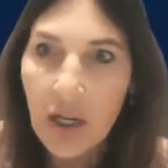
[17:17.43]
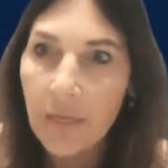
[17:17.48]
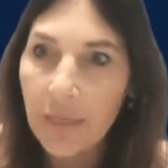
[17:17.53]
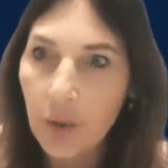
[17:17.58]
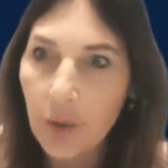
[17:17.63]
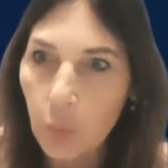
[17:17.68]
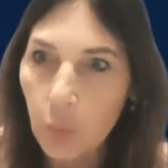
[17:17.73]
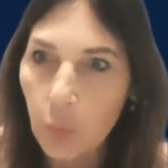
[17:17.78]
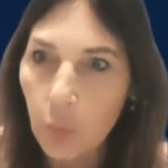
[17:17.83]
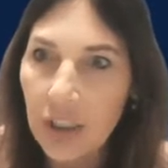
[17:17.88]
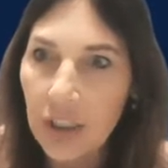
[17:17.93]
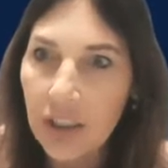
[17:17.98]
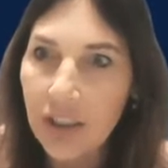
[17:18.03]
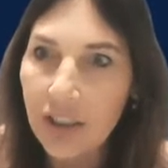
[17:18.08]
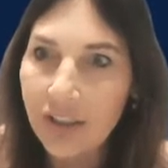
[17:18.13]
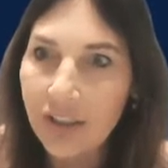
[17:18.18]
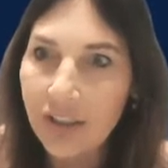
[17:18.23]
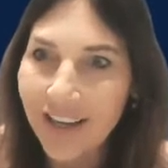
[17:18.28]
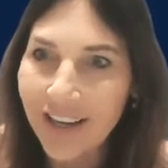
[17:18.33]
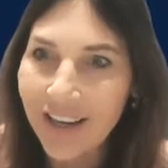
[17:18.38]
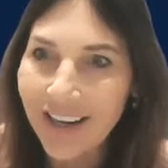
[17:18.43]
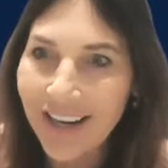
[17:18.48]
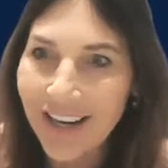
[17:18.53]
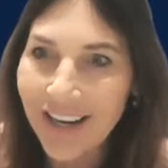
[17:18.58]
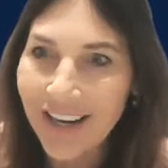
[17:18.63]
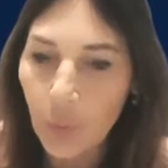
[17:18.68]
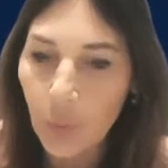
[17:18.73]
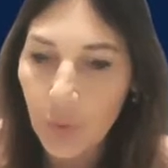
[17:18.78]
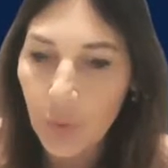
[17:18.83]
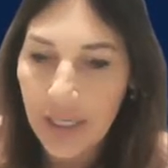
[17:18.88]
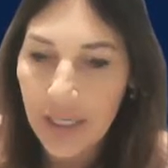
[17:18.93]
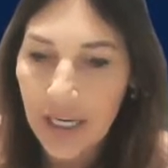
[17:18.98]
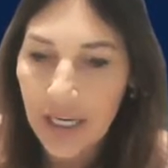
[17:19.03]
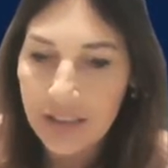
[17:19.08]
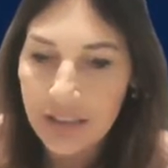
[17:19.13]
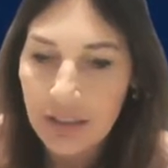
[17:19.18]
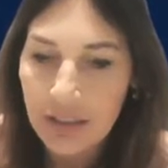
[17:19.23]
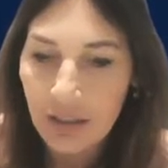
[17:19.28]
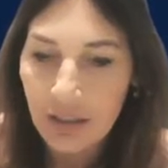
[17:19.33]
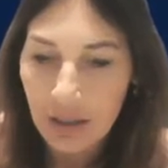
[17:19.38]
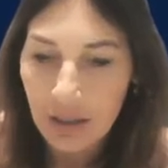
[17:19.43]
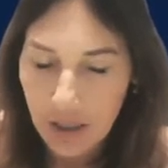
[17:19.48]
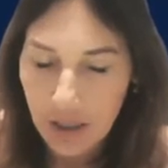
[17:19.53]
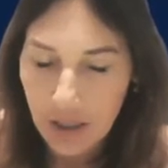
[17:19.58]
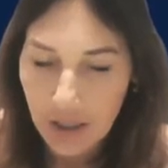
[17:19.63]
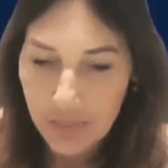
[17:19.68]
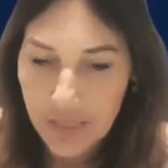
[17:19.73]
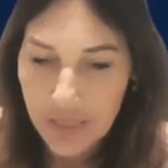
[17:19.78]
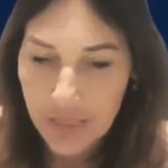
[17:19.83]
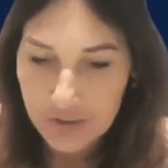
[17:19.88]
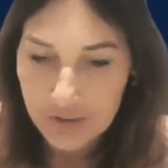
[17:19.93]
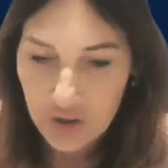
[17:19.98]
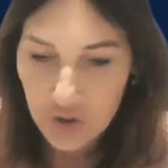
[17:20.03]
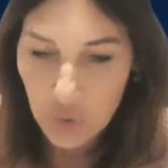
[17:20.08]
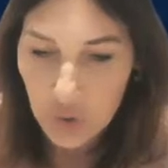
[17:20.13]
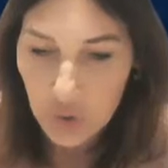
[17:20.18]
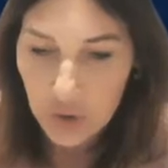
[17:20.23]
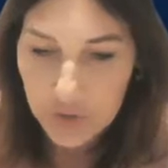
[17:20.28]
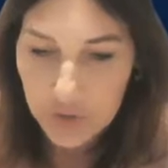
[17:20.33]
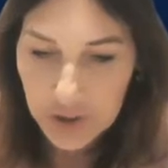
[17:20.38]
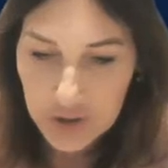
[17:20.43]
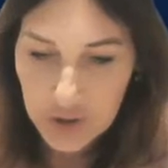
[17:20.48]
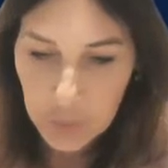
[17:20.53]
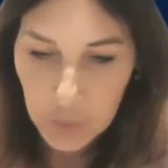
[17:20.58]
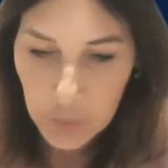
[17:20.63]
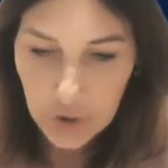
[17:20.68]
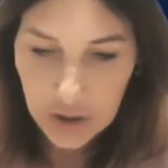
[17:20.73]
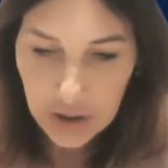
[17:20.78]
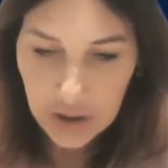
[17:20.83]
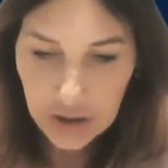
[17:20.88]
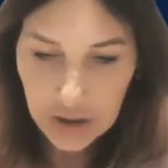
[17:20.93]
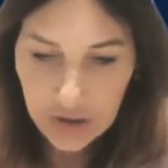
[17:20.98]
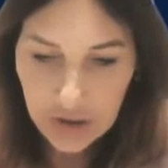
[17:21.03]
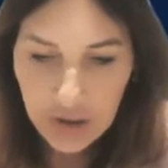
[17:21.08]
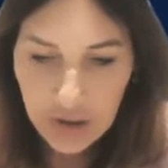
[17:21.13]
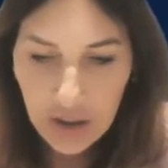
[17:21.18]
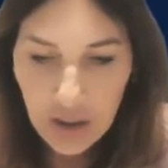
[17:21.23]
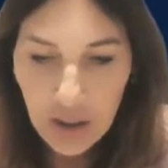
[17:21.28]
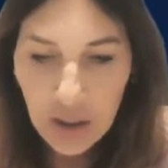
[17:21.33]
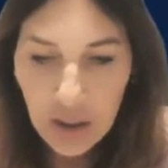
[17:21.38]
that we had that sort of expertise.